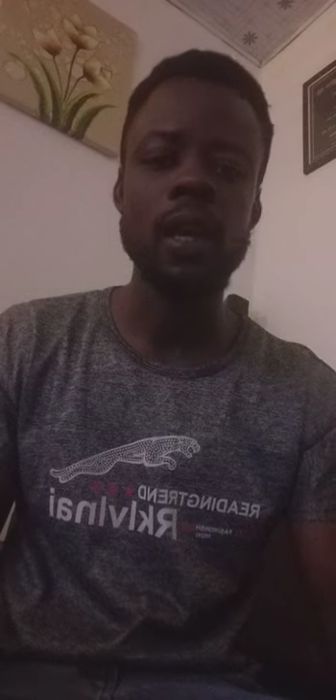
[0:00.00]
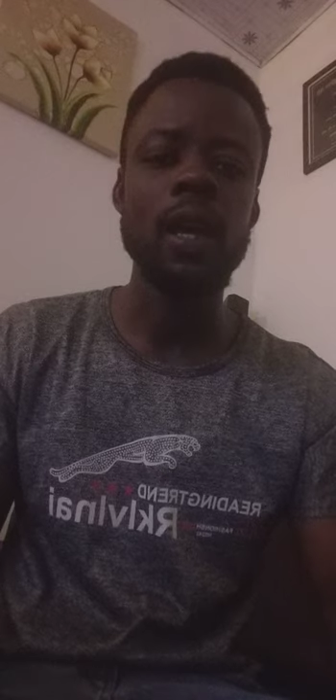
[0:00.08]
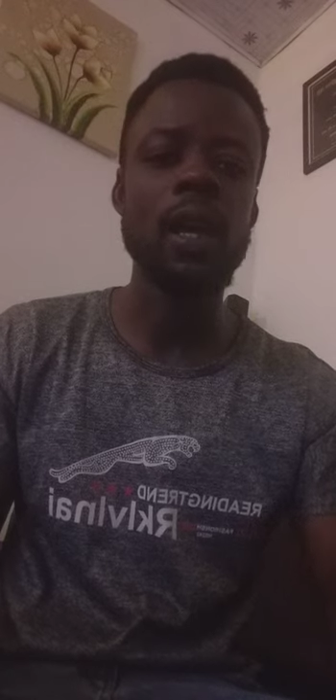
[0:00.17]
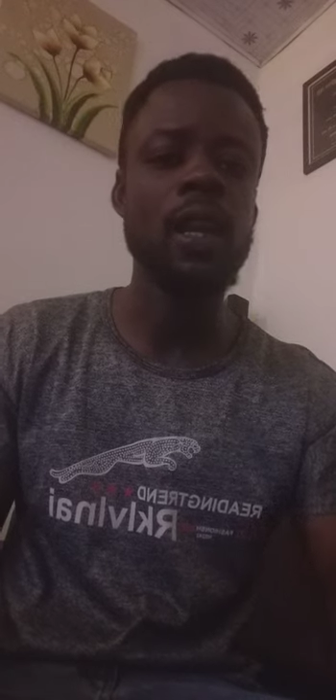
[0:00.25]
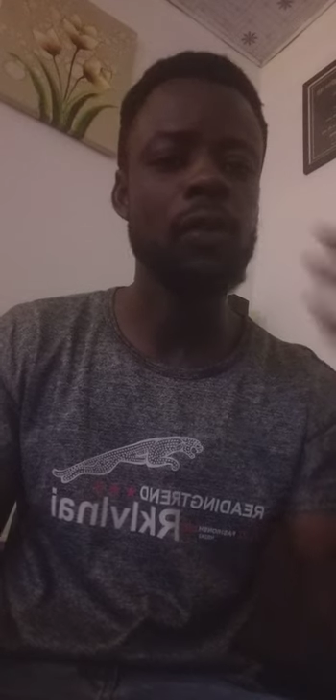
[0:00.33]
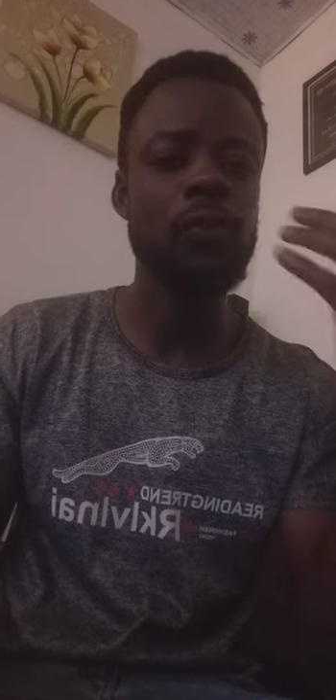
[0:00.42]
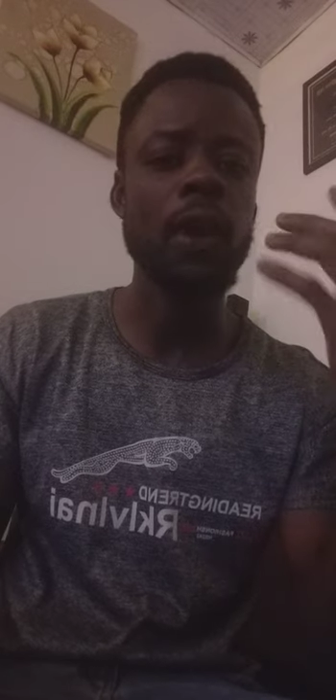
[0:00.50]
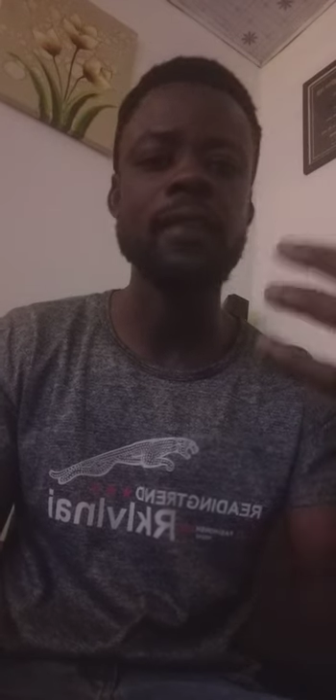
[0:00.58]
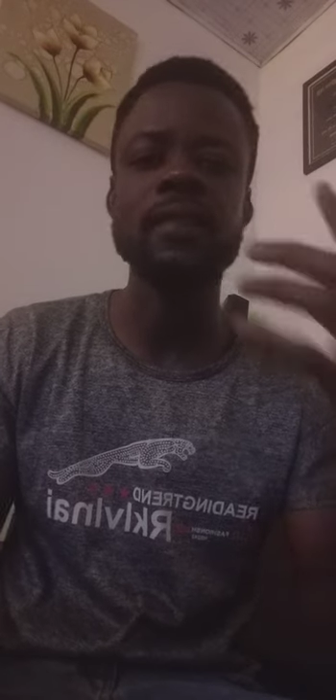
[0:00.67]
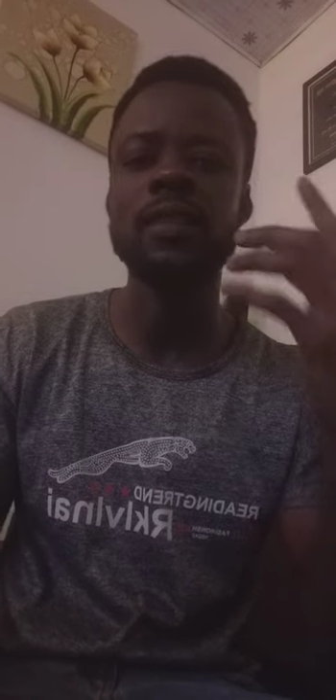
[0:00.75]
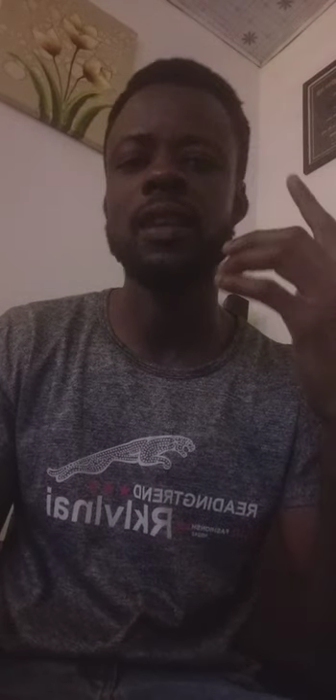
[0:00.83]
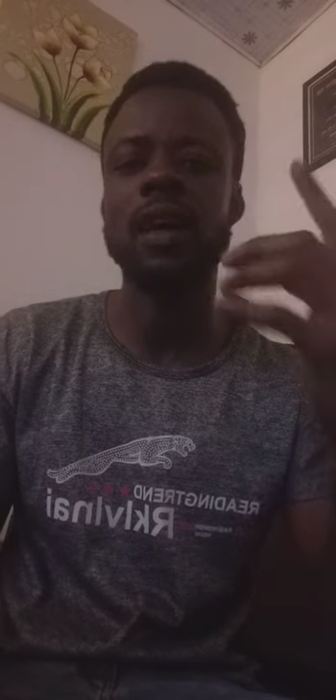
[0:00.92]
And the
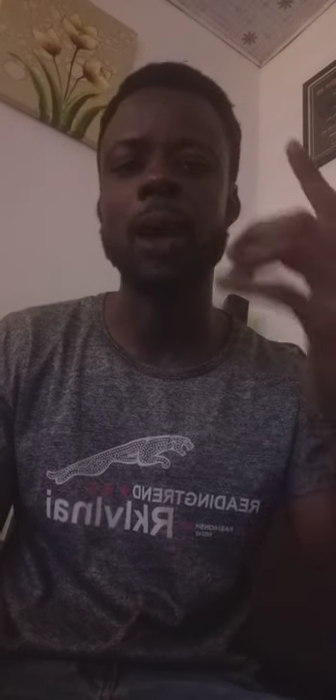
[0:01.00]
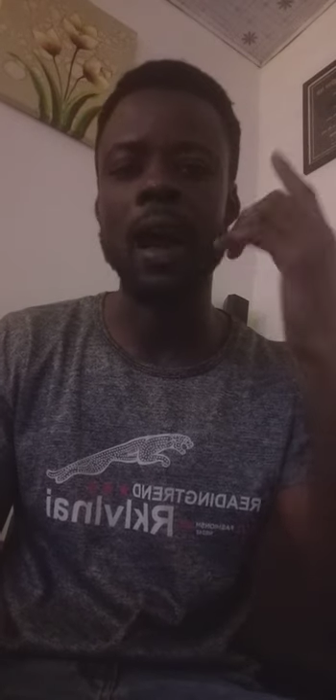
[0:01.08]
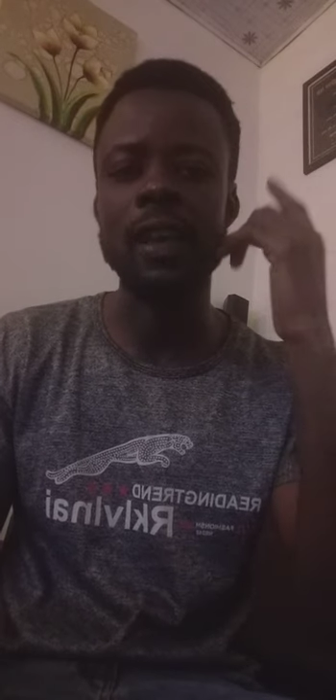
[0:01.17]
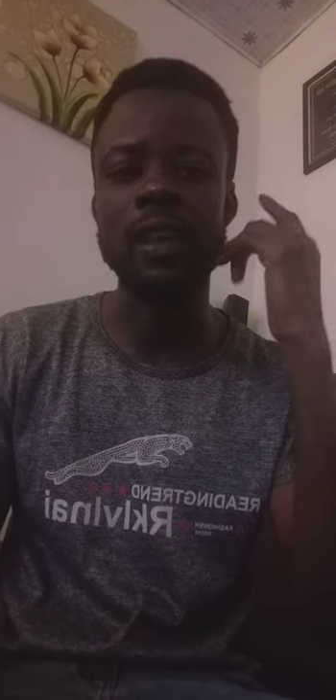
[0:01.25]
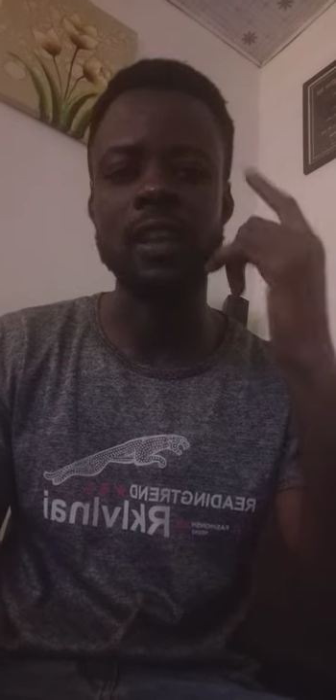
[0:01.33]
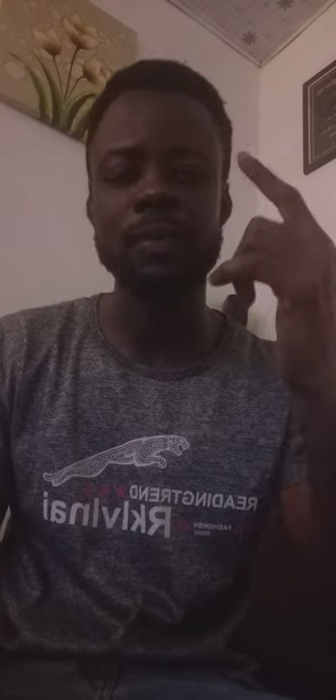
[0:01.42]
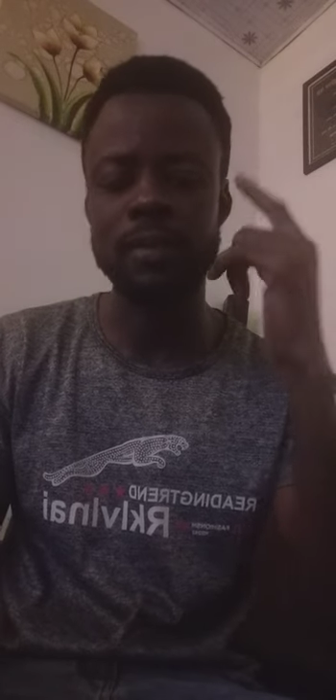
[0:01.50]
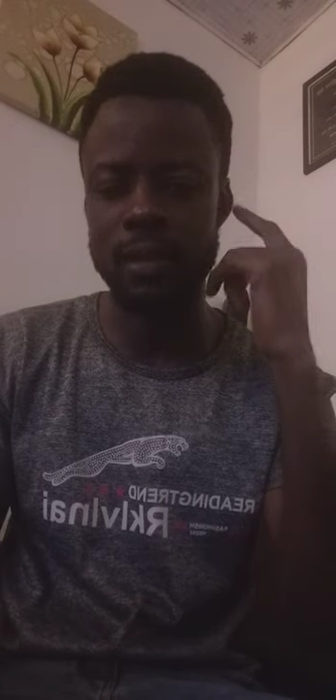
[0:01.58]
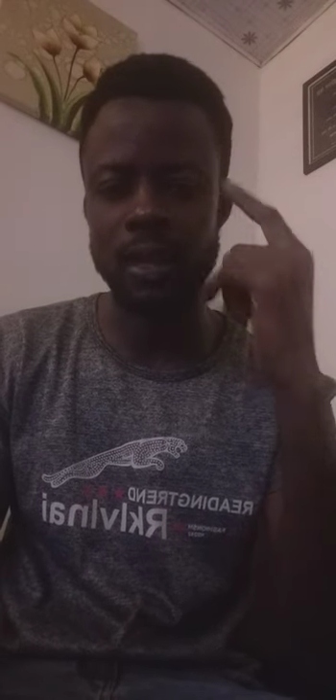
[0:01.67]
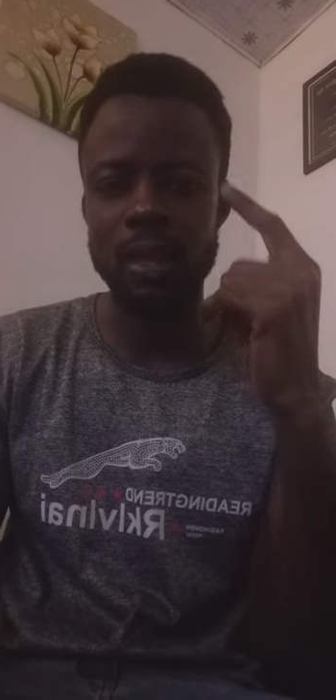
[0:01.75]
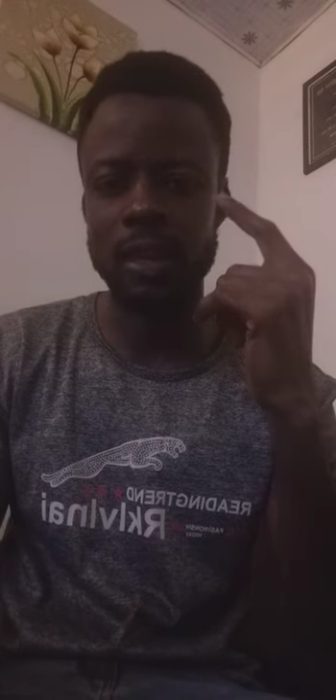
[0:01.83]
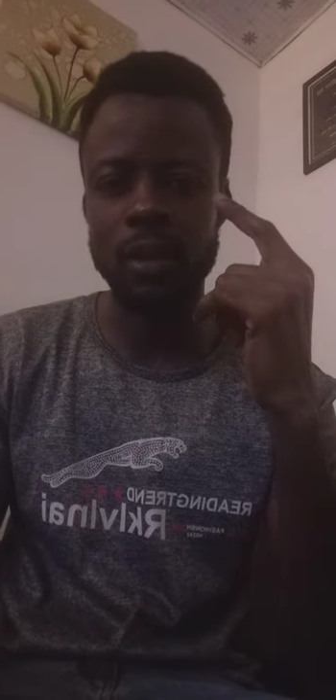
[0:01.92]
5G that I keep
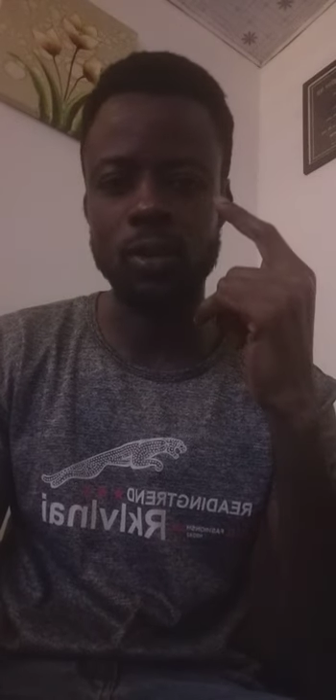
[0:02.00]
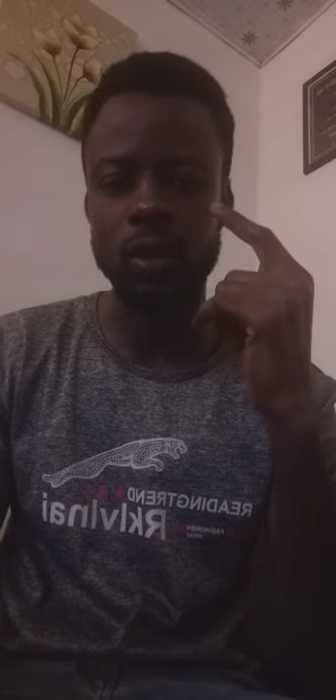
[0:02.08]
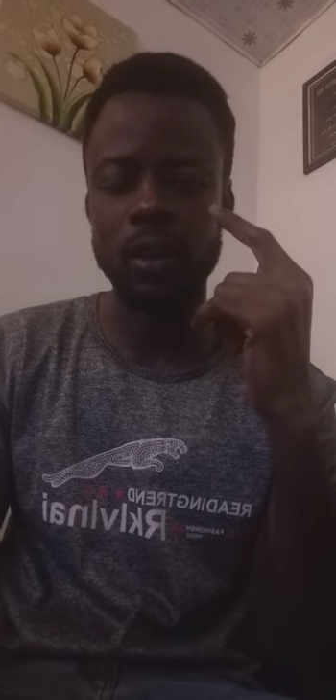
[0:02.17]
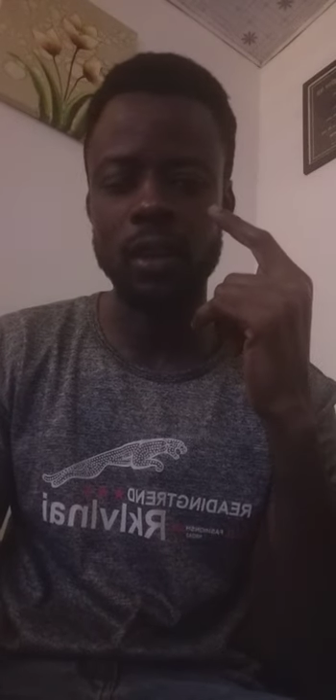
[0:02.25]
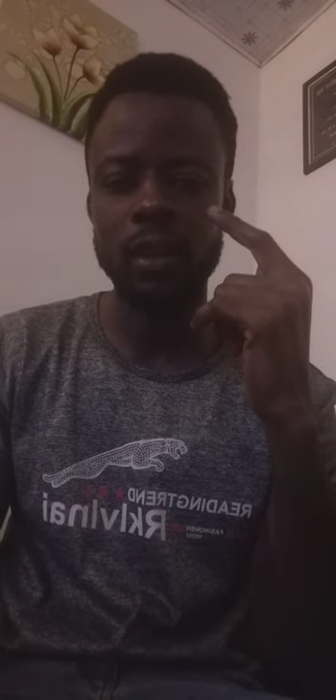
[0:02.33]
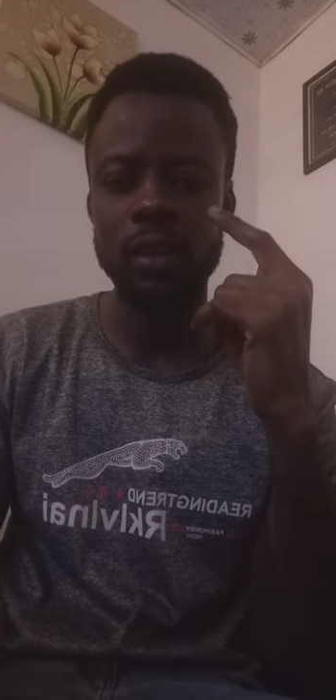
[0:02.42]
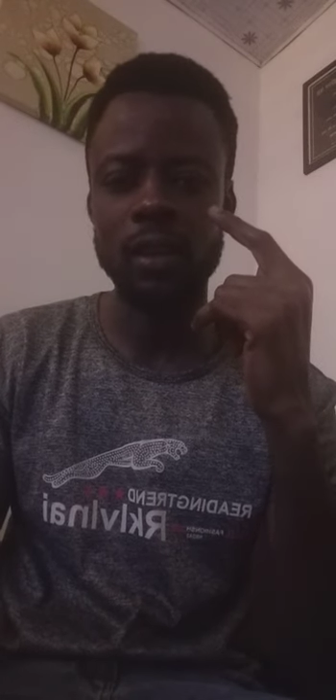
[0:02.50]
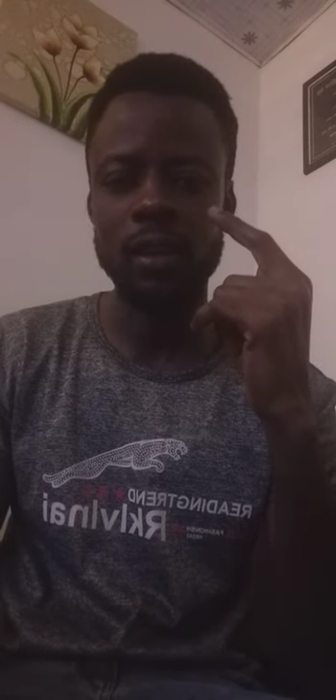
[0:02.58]
saying, okay?